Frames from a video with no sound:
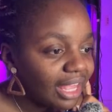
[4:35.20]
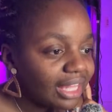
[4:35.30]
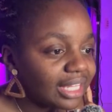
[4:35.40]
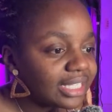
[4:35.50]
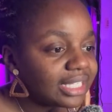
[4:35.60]

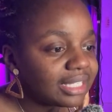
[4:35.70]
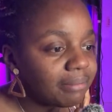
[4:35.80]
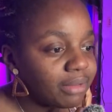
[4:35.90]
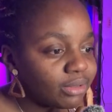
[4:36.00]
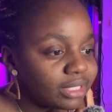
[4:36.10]
Listen to
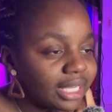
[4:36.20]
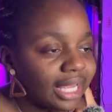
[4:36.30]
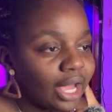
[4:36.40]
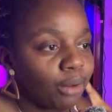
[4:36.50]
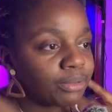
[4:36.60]
music. It
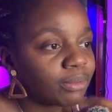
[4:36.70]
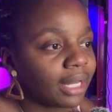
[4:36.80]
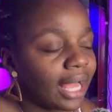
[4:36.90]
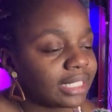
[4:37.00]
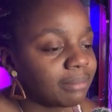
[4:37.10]
helps
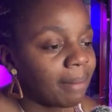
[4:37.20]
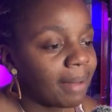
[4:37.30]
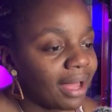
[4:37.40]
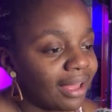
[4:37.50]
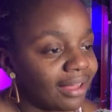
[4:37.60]
relax my
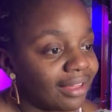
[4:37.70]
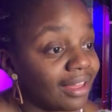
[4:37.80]
mind.